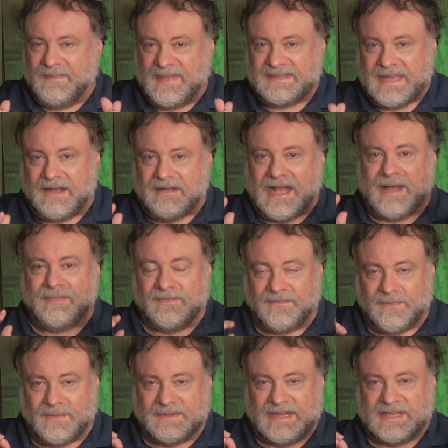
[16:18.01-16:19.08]
And that's how carbon
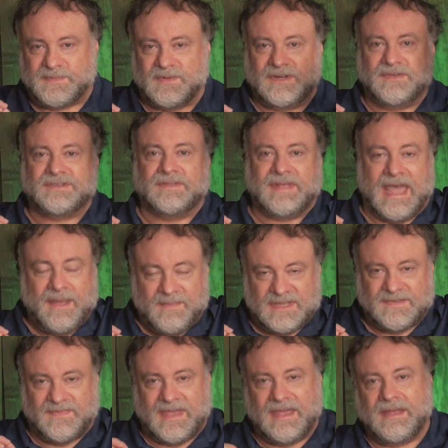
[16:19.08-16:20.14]
14 is produced in the
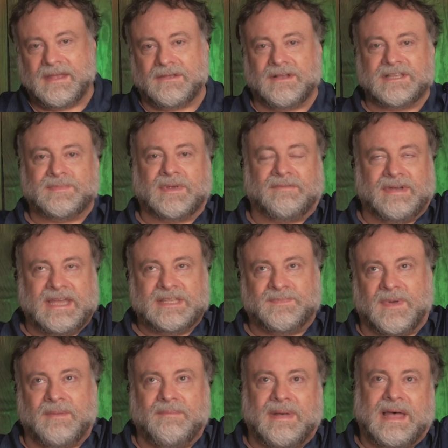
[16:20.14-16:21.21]
atmosphere. Cosmic rays
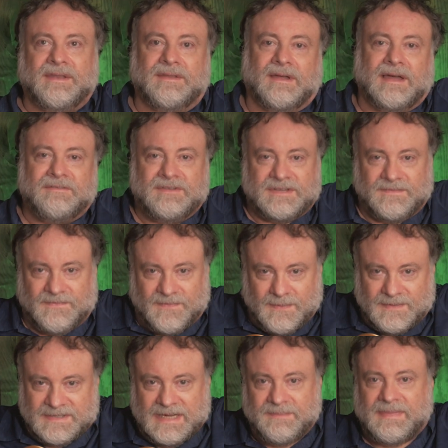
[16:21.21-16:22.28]
bombard nitrogen
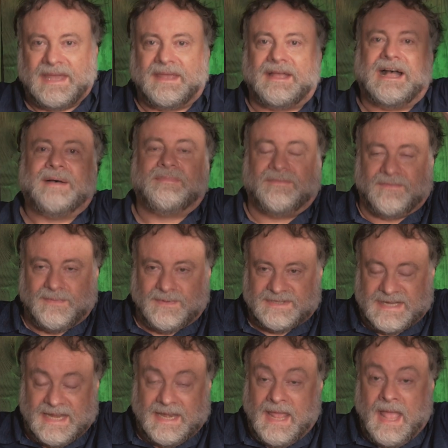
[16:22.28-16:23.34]
14, make carbon
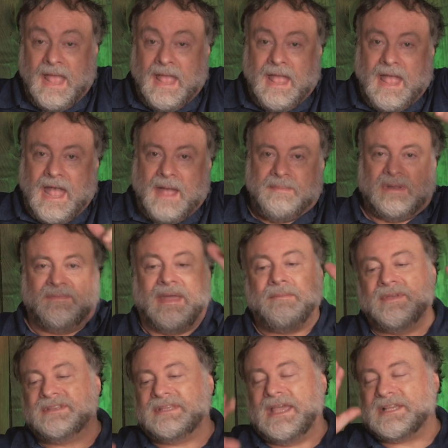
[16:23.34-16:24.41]
14. But if
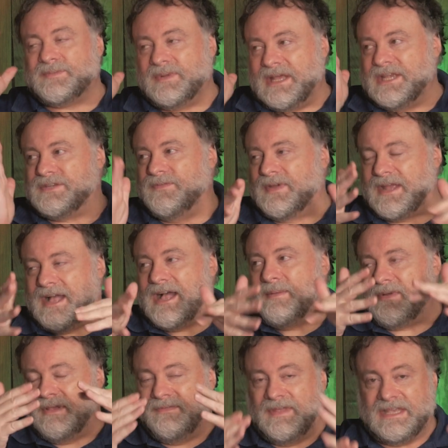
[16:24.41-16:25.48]
that was the explanation for
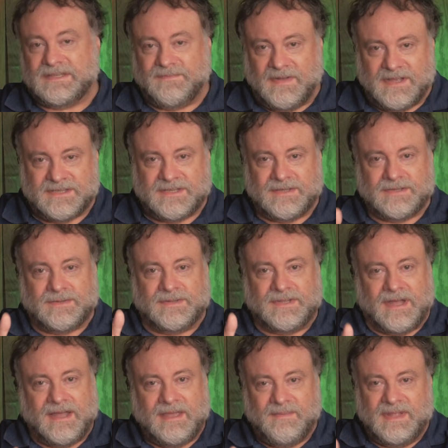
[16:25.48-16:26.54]
carbon in these fossils or
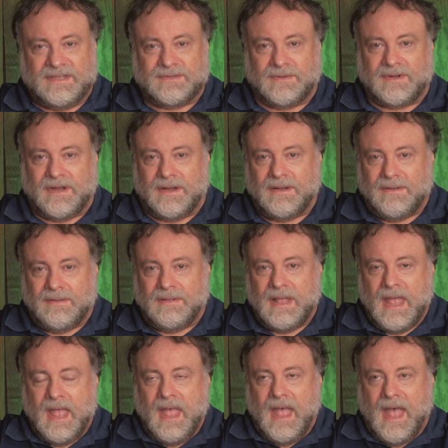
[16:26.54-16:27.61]
diamonds or
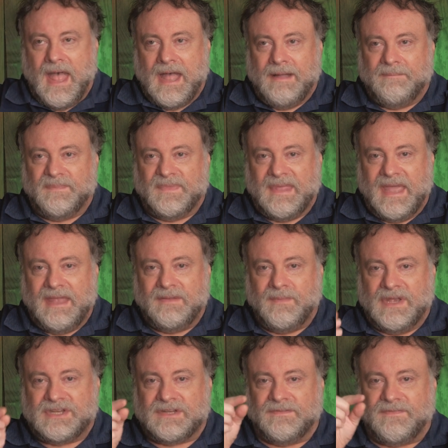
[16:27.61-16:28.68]
coal, um,
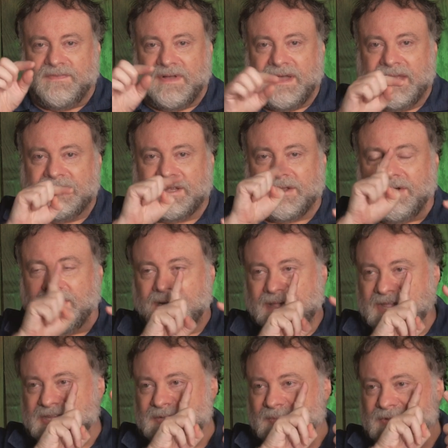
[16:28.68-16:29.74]
then we should find a
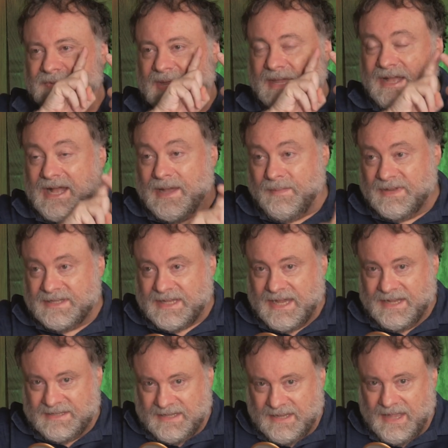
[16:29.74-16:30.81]
correlation between carbon
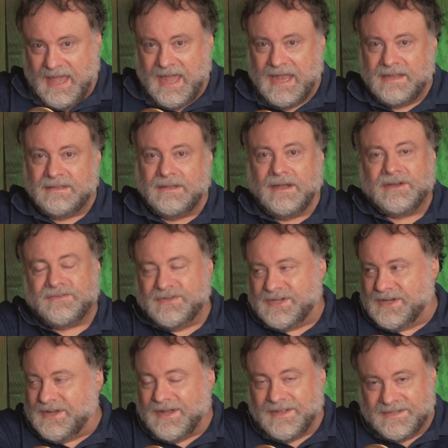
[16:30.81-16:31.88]
dating and
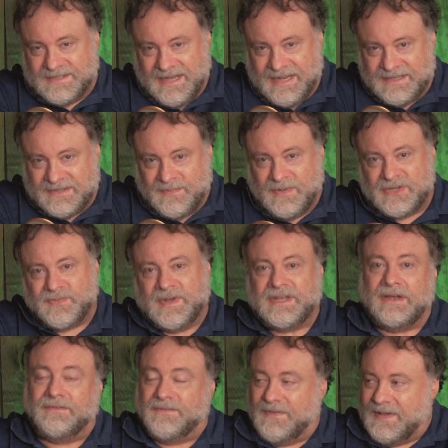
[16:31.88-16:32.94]
nitrogen content, which we
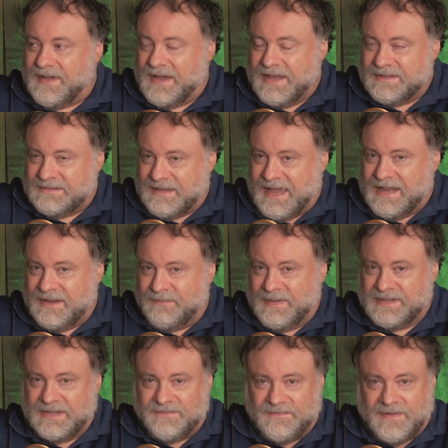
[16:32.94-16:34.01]
don't find. And
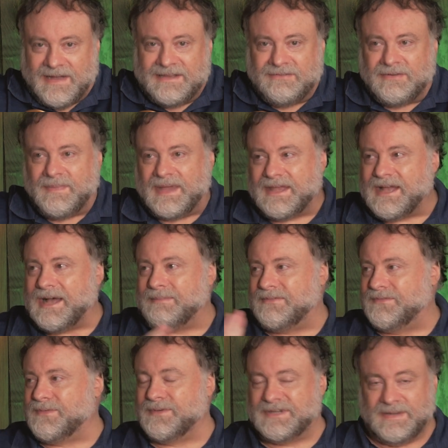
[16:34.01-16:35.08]
if we did find it, it would make
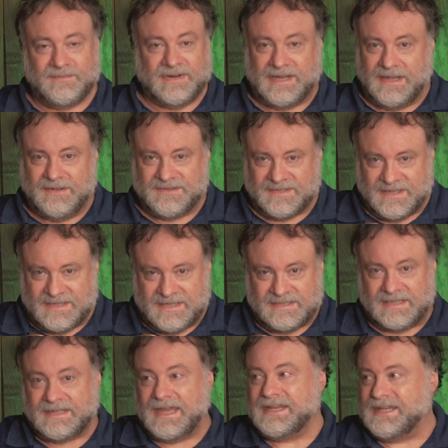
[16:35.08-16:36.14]
carbon 14 pretty useless
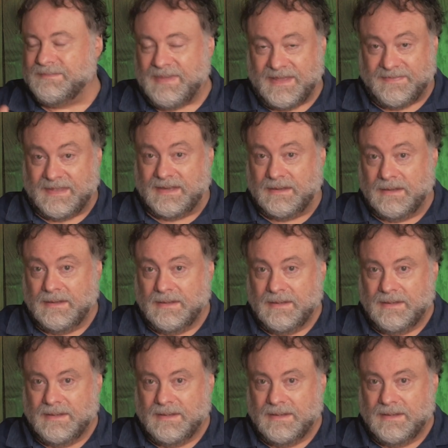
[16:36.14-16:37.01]
as a dating method.